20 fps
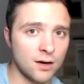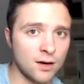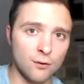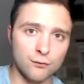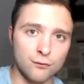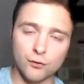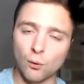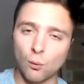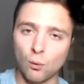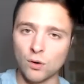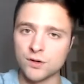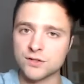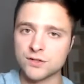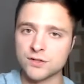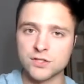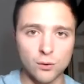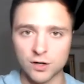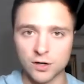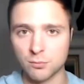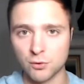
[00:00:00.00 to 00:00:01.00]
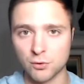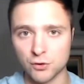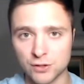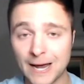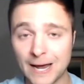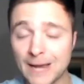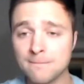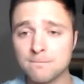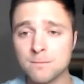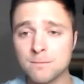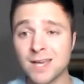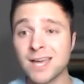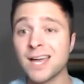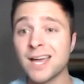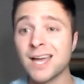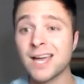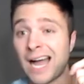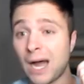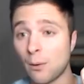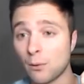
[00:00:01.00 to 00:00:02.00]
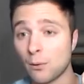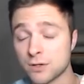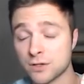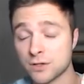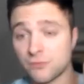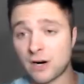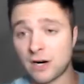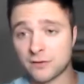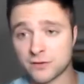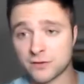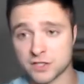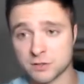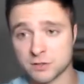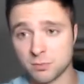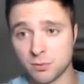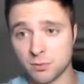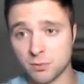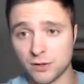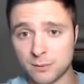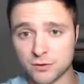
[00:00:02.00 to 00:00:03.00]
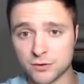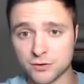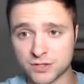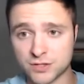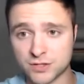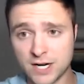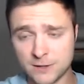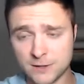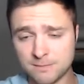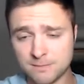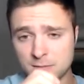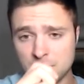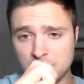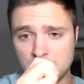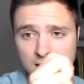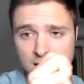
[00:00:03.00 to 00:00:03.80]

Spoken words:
for 1 token per day. I would define those as parameters there,